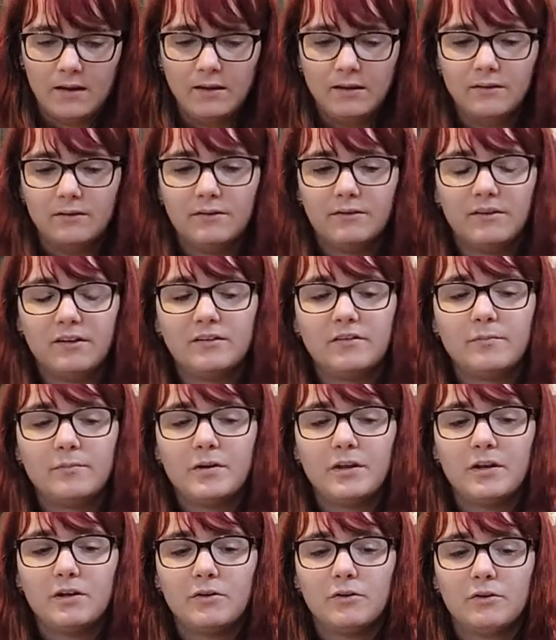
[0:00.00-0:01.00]
The 6 of
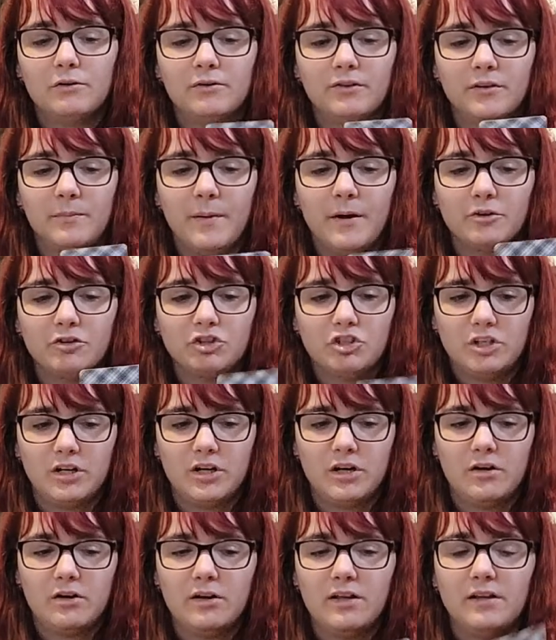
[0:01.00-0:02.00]
Pentacles is about
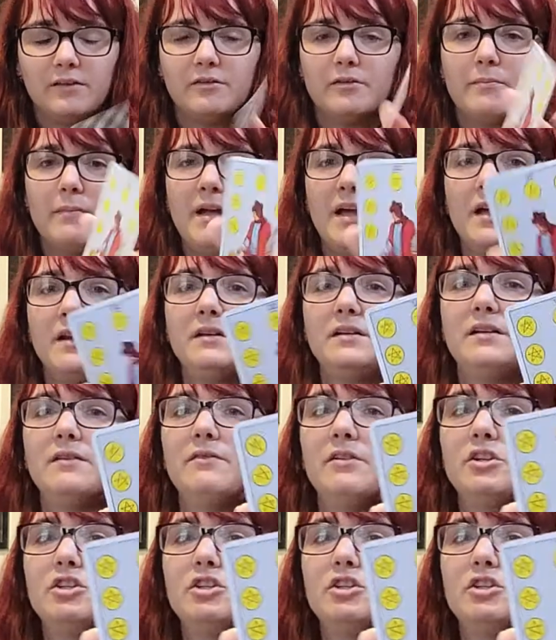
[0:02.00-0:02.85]
charity. It's a man giving